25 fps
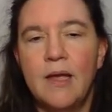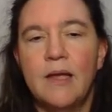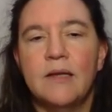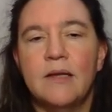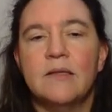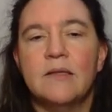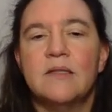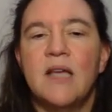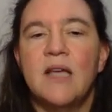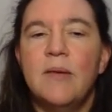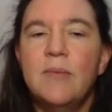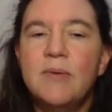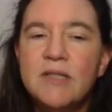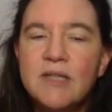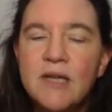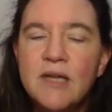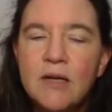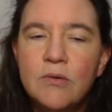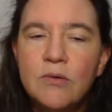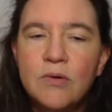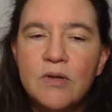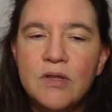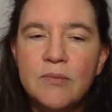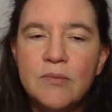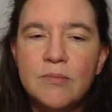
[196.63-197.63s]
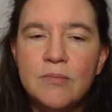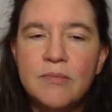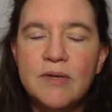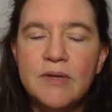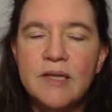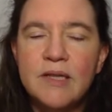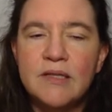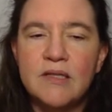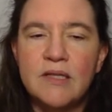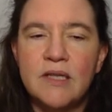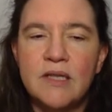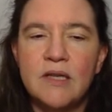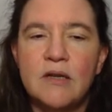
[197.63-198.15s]
Simon's algorithm,
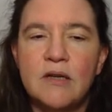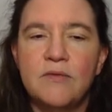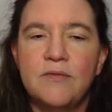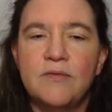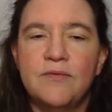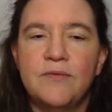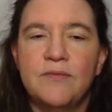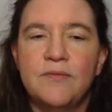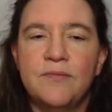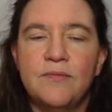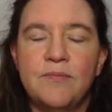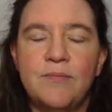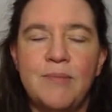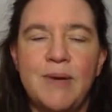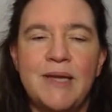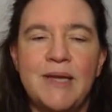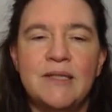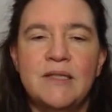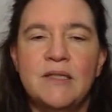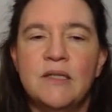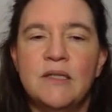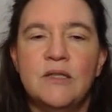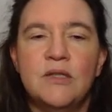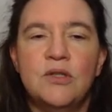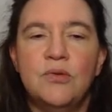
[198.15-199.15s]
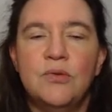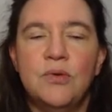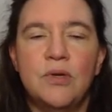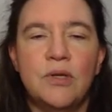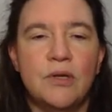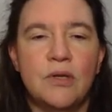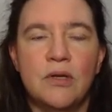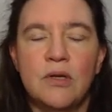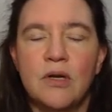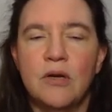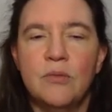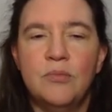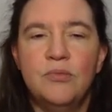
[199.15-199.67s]
instead of basically
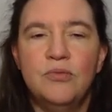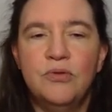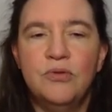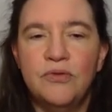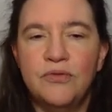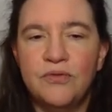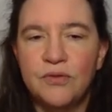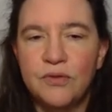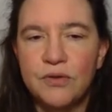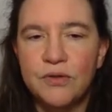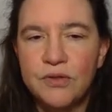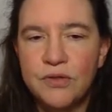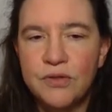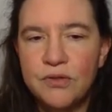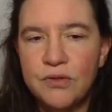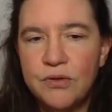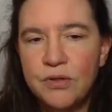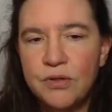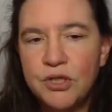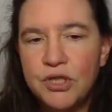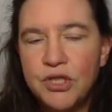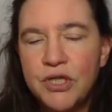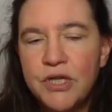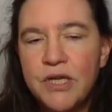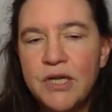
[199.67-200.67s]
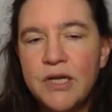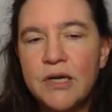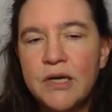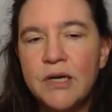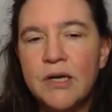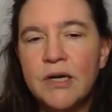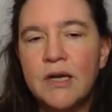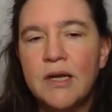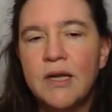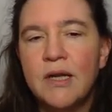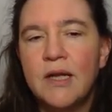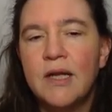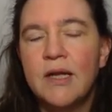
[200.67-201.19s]
doing a brute force search here,
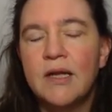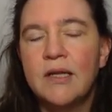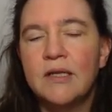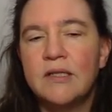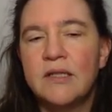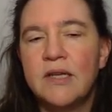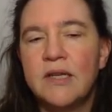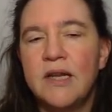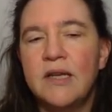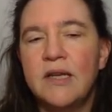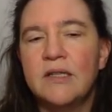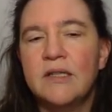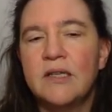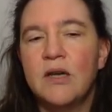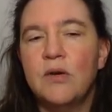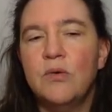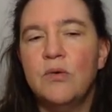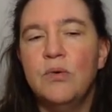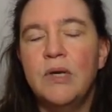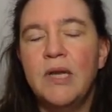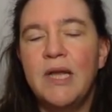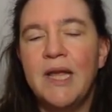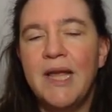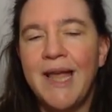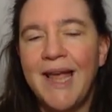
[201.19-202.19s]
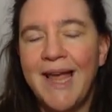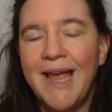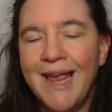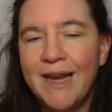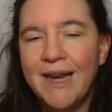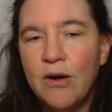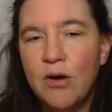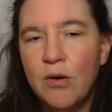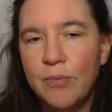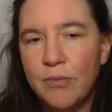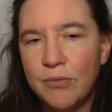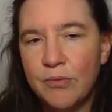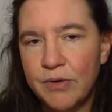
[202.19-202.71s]
takes only n
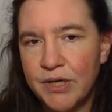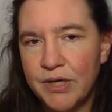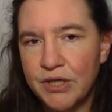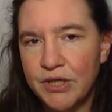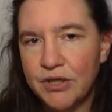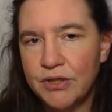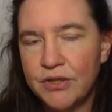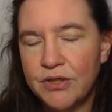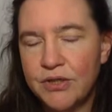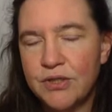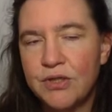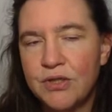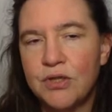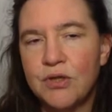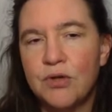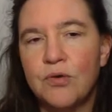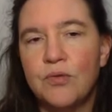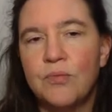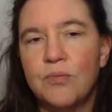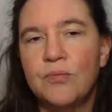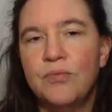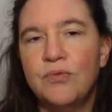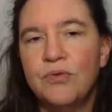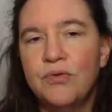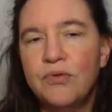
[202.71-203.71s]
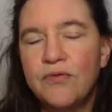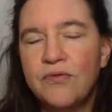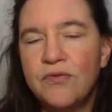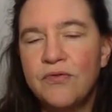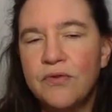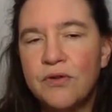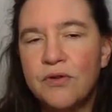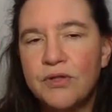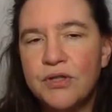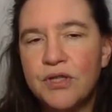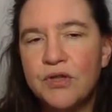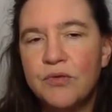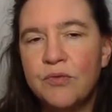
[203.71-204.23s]
operations. So brute
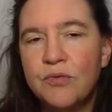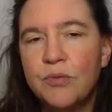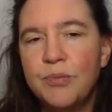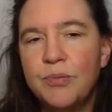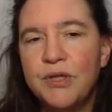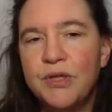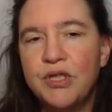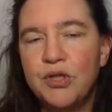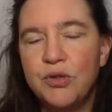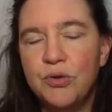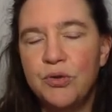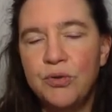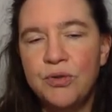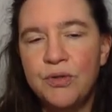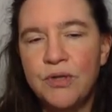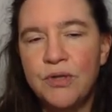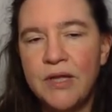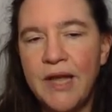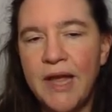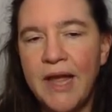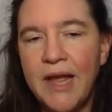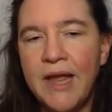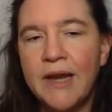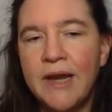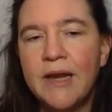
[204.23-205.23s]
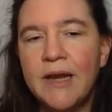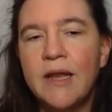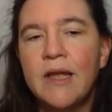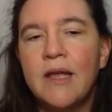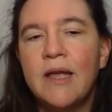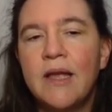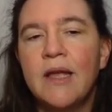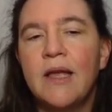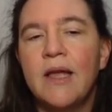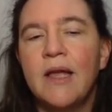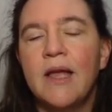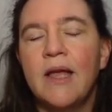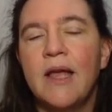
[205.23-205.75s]
forcing would be 2 to the n,
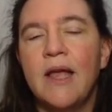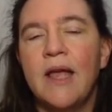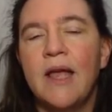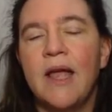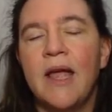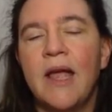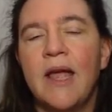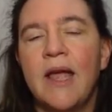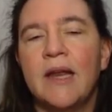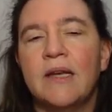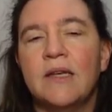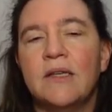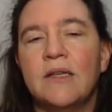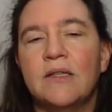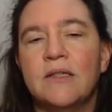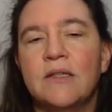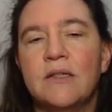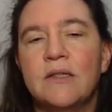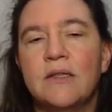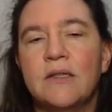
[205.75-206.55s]
and